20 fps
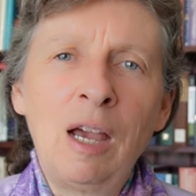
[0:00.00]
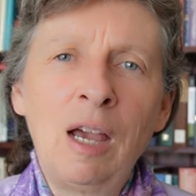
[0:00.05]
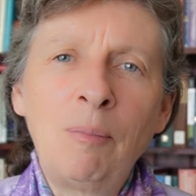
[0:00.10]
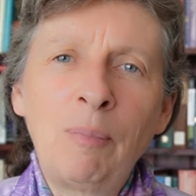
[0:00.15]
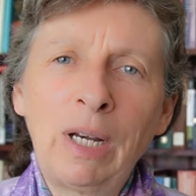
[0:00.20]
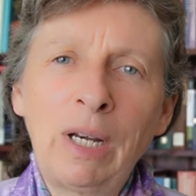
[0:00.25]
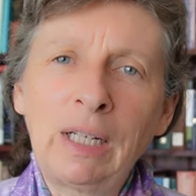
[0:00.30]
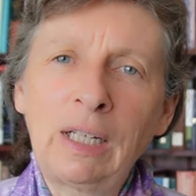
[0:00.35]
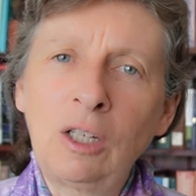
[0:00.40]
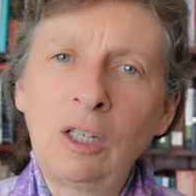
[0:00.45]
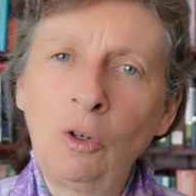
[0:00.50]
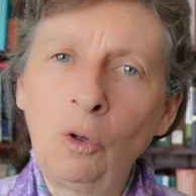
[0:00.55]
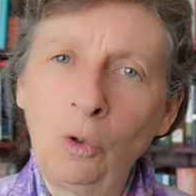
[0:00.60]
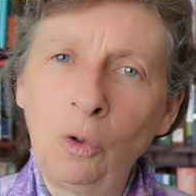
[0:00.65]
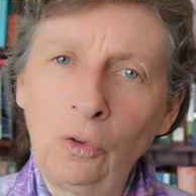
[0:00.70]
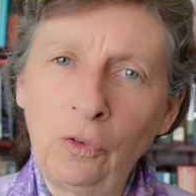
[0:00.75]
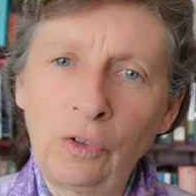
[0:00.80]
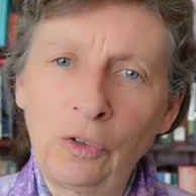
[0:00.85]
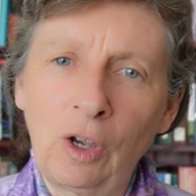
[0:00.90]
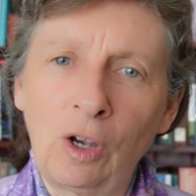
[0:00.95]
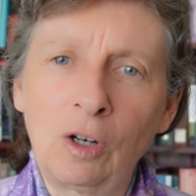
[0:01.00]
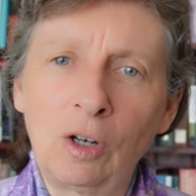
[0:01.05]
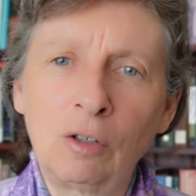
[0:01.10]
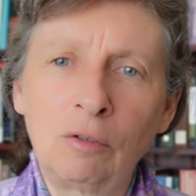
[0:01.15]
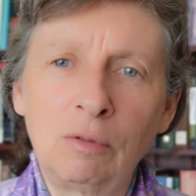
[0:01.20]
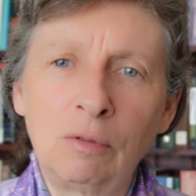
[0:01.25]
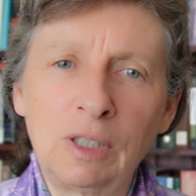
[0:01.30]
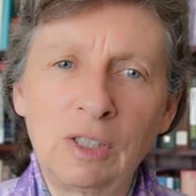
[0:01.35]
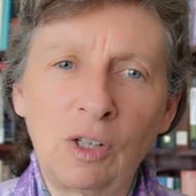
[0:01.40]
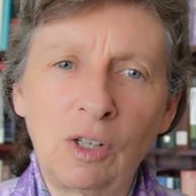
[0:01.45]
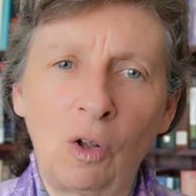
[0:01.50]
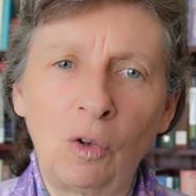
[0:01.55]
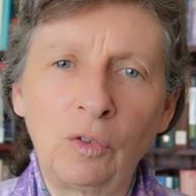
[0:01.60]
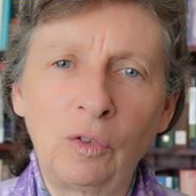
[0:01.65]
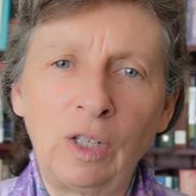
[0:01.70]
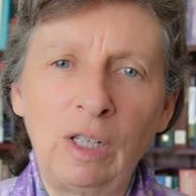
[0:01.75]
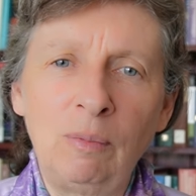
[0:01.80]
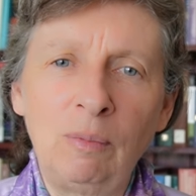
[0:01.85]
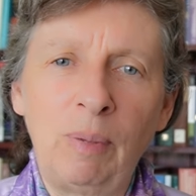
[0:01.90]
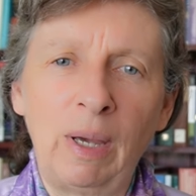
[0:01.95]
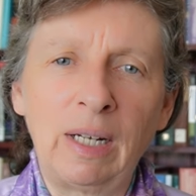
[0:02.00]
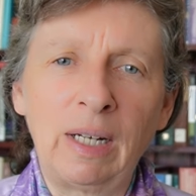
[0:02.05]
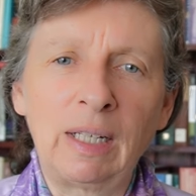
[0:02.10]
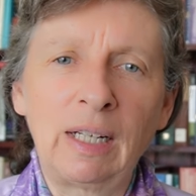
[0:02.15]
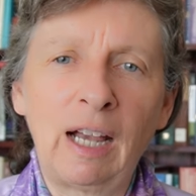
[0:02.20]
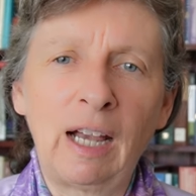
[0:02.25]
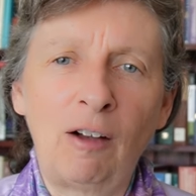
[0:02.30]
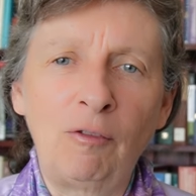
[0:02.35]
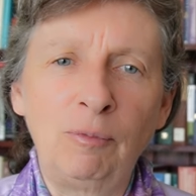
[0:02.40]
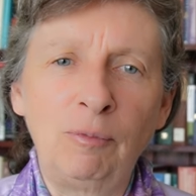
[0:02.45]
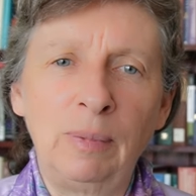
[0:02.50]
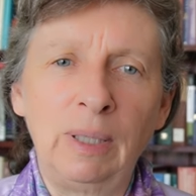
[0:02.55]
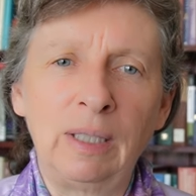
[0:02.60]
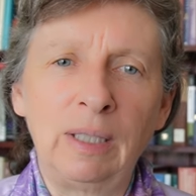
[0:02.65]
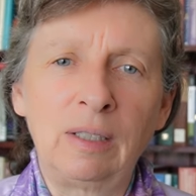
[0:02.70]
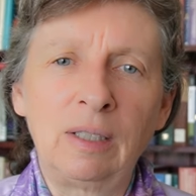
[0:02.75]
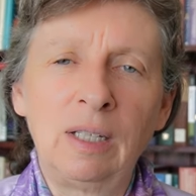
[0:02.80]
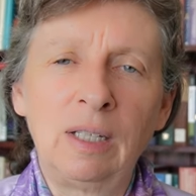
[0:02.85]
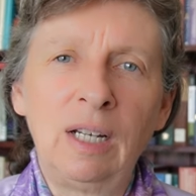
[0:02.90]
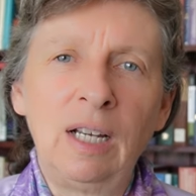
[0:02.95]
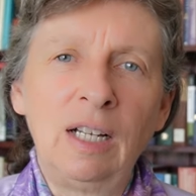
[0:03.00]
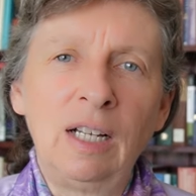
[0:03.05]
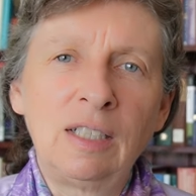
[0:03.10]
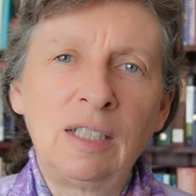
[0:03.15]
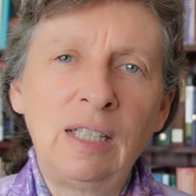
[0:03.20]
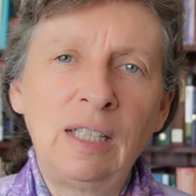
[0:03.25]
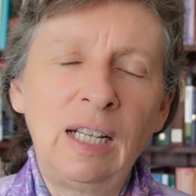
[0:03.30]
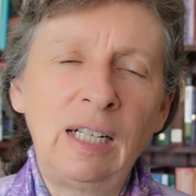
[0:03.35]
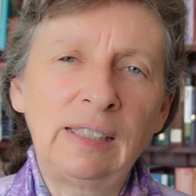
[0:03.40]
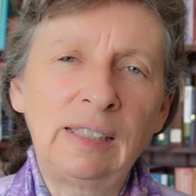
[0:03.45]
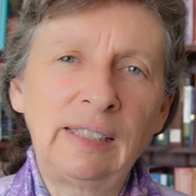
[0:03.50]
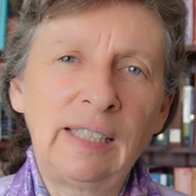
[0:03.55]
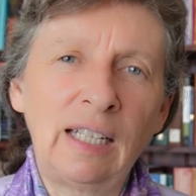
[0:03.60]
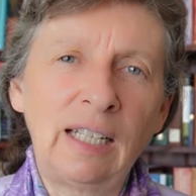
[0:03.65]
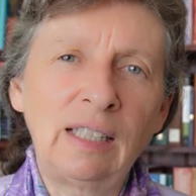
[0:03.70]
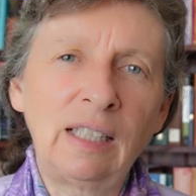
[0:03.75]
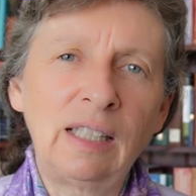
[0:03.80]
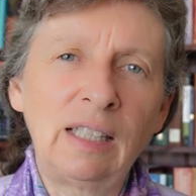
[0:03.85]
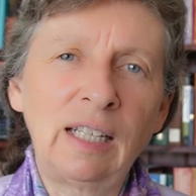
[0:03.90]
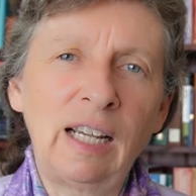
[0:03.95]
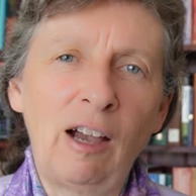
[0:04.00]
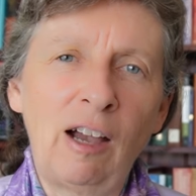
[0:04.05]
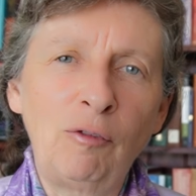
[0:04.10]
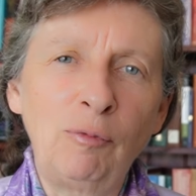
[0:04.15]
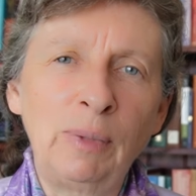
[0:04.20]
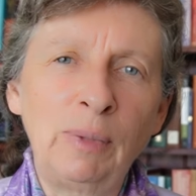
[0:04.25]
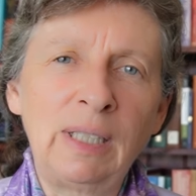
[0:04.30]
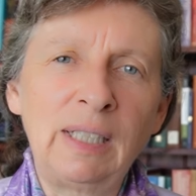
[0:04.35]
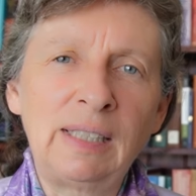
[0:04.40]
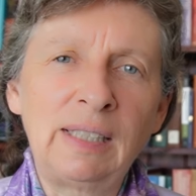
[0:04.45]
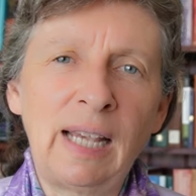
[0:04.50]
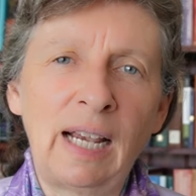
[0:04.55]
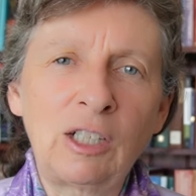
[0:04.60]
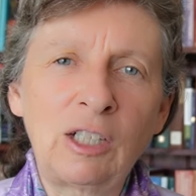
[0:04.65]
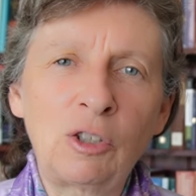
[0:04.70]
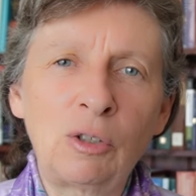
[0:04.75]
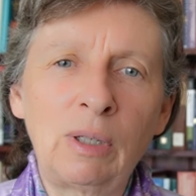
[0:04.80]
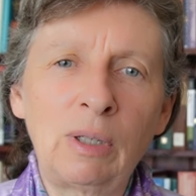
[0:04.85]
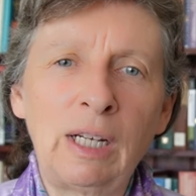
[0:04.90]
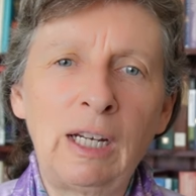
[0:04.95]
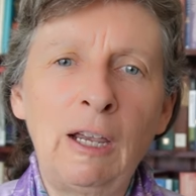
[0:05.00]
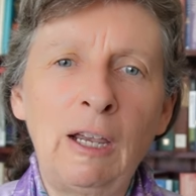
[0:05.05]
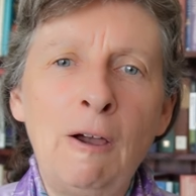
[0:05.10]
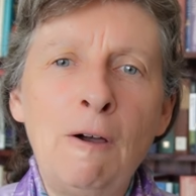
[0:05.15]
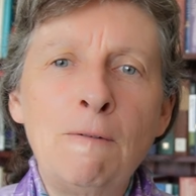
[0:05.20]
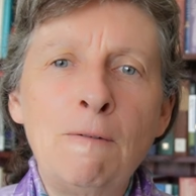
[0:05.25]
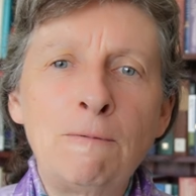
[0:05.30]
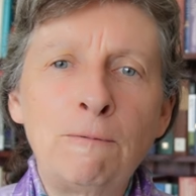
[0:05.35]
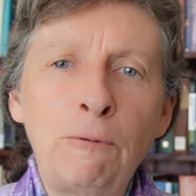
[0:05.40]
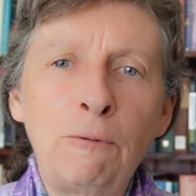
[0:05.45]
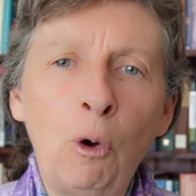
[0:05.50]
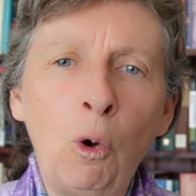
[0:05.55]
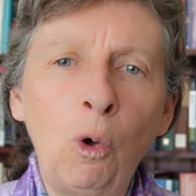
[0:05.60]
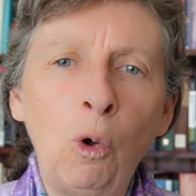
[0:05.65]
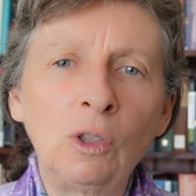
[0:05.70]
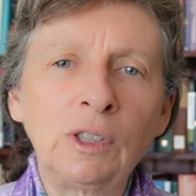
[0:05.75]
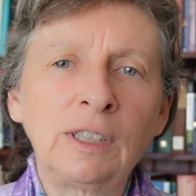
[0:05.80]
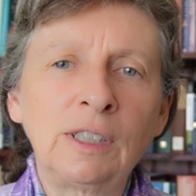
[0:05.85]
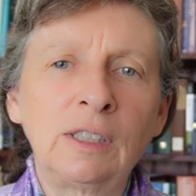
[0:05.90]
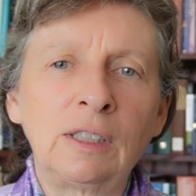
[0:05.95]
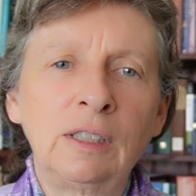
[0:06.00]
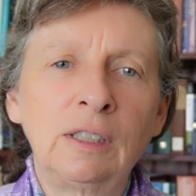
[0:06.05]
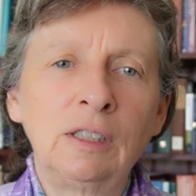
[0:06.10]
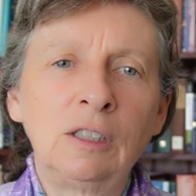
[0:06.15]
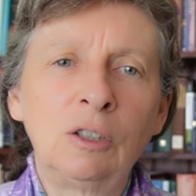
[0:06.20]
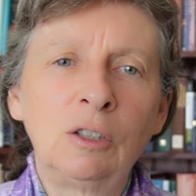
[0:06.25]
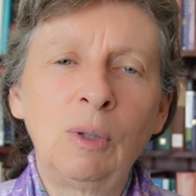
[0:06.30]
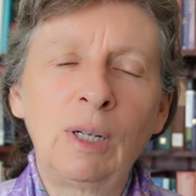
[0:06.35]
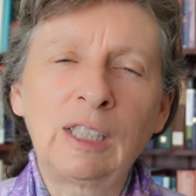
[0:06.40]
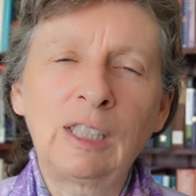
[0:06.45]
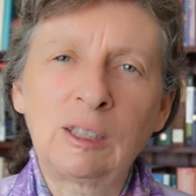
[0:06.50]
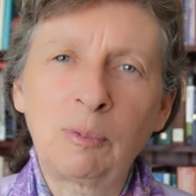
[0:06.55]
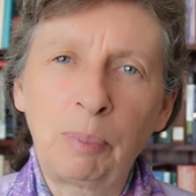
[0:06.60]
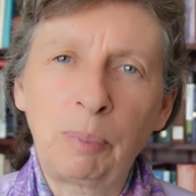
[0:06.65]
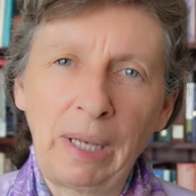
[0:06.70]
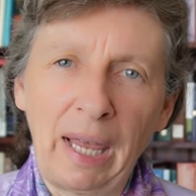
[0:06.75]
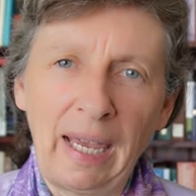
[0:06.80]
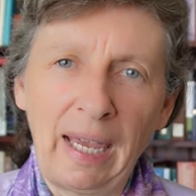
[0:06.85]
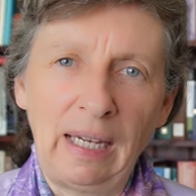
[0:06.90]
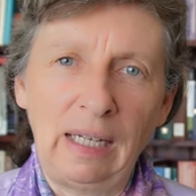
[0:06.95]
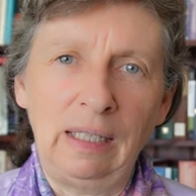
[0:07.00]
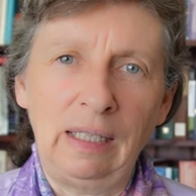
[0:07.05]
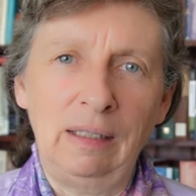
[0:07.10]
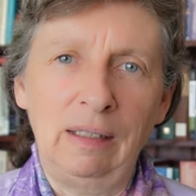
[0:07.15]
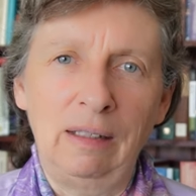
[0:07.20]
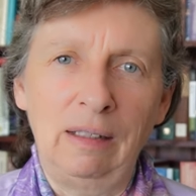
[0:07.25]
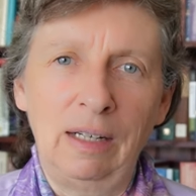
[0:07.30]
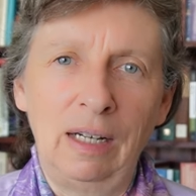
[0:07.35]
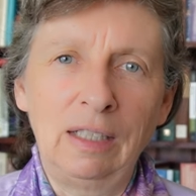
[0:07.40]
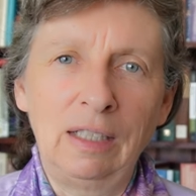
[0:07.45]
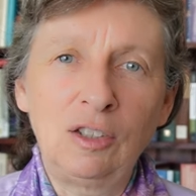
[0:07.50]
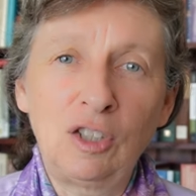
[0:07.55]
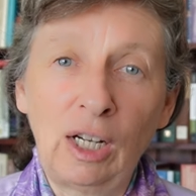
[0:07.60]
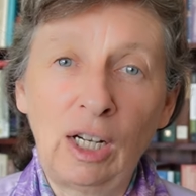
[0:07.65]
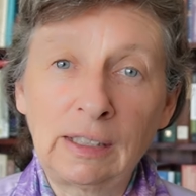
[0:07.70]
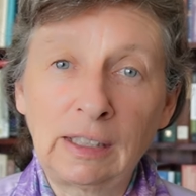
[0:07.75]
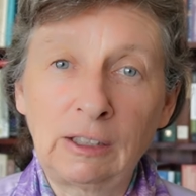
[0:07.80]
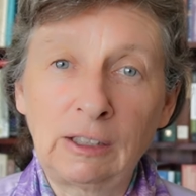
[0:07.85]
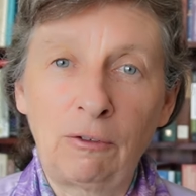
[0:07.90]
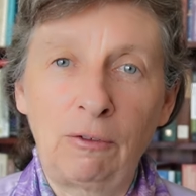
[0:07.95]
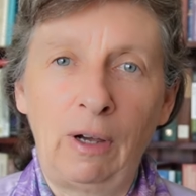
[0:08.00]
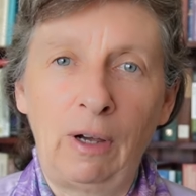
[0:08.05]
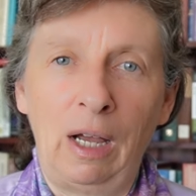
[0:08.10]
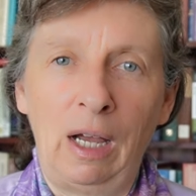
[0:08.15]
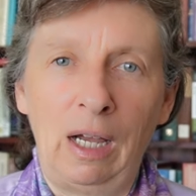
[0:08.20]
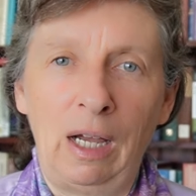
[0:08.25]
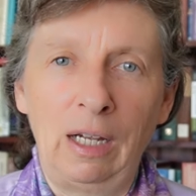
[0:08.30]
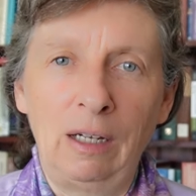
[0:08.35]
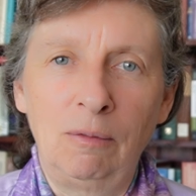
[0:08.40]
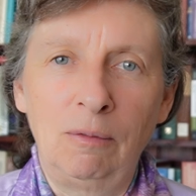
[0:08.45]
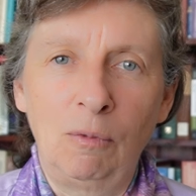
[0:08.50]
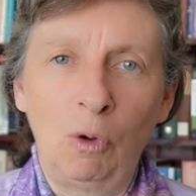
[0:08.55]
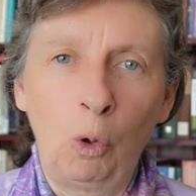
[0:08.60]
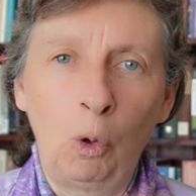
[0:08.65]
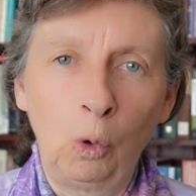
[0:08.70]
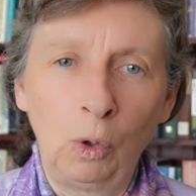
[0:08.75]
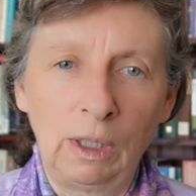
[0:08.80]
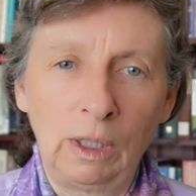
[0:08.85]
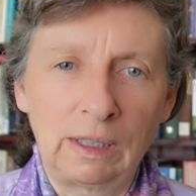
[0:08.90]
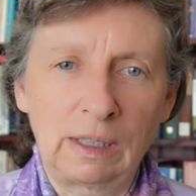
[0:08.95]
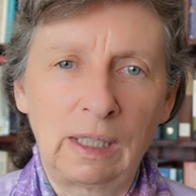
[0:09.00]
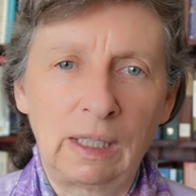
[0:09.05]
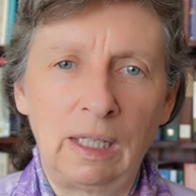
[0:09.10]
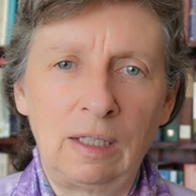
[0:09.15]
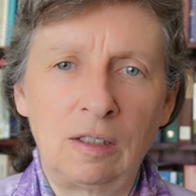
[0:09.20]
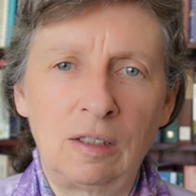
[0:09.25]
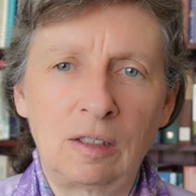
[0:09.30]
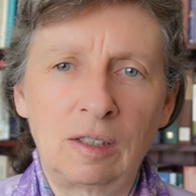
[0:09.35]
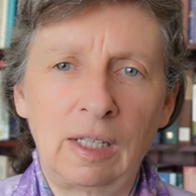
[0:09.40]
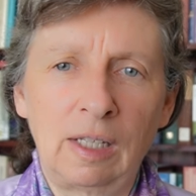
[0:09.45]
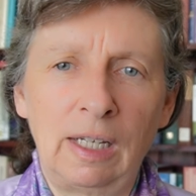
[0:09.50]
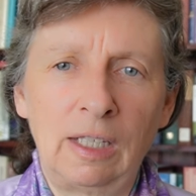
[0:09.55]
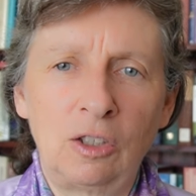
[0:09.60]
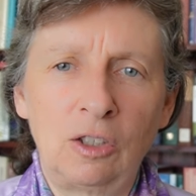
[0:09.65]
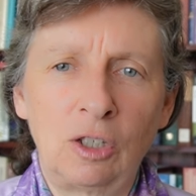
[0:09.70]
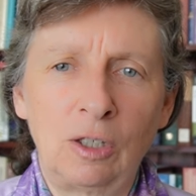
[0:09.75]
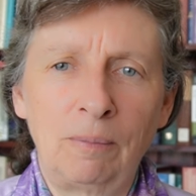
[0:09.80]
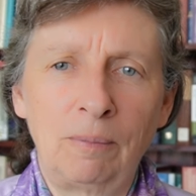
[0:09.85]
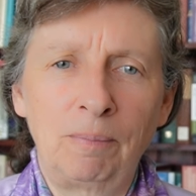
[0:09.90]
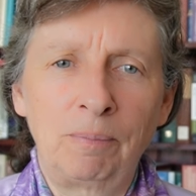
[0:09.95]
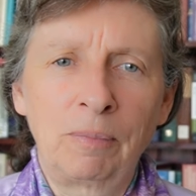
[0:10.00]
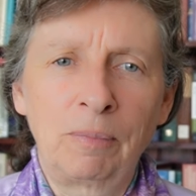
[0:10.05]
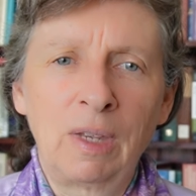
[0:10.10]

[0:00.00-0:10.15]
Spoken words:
But it can also result in better government to the extent that the government is actually forced to explain and justify all its legislation.